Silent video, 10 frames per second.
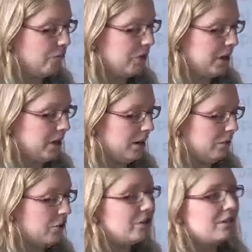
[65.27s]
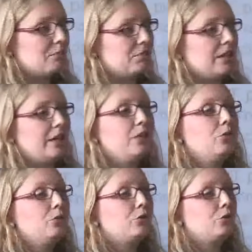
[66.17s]
where concepts that are
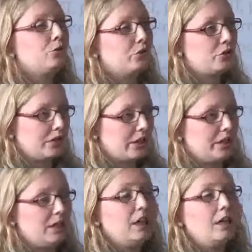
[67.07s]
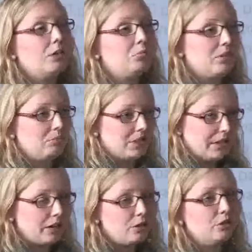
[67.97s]
used to study
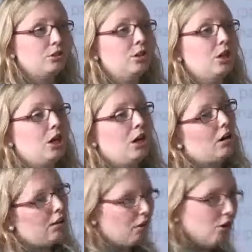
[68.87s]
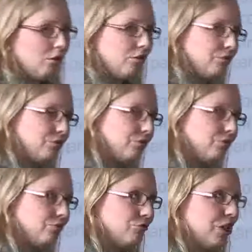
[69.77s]
implementation of
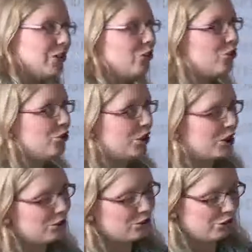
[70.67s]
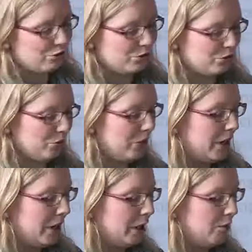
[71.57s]
technologies or also
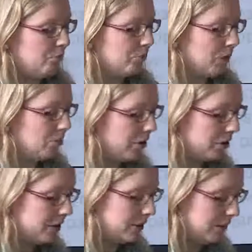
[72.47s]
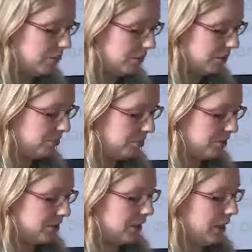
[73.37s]
public
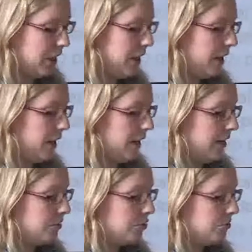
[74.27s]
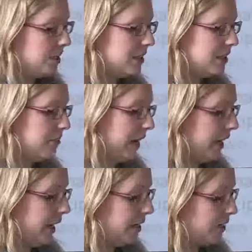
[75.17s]
policy instruments in my
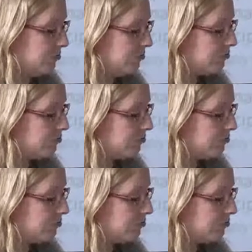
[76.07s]
case.